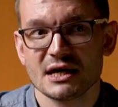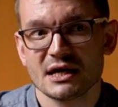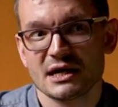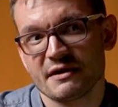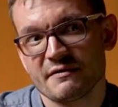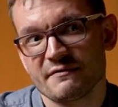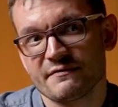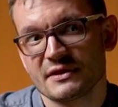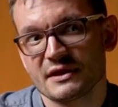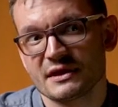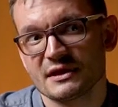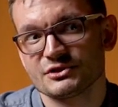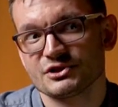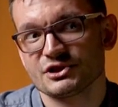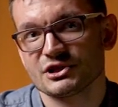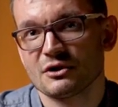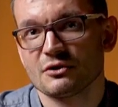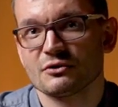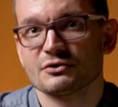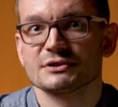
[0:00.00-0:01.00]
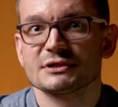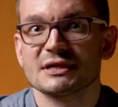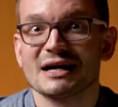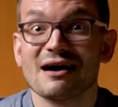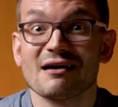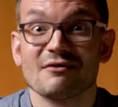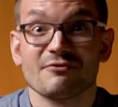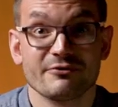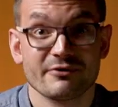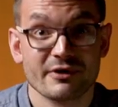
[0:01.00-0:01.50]
If the geos
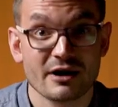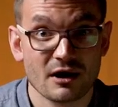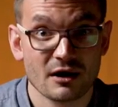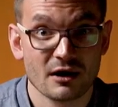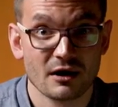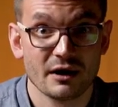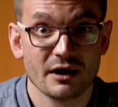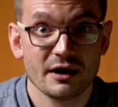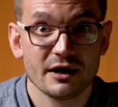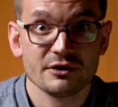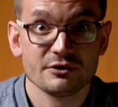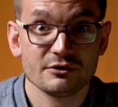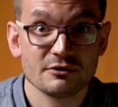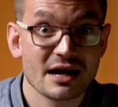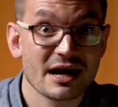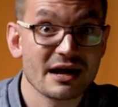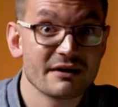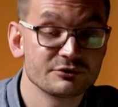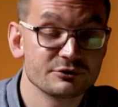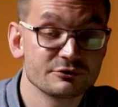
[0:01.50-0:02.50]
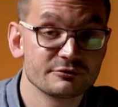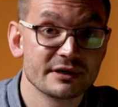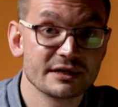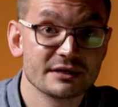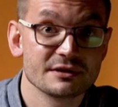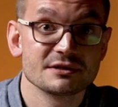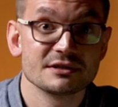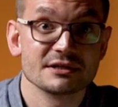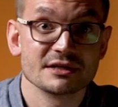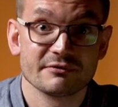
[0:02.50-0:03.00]
are far, you have to
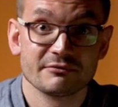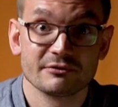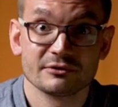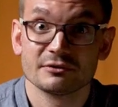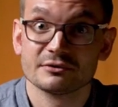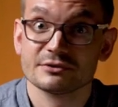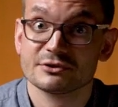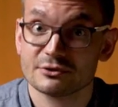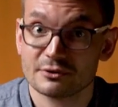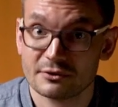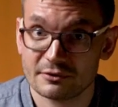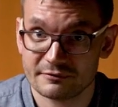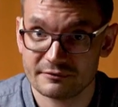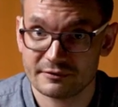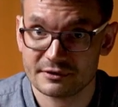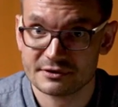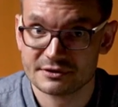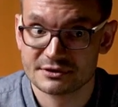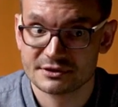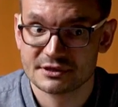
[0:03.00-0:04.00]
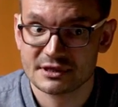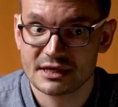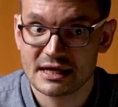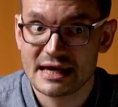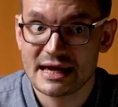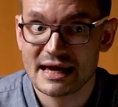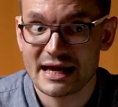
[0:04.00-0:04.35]
rent several servers.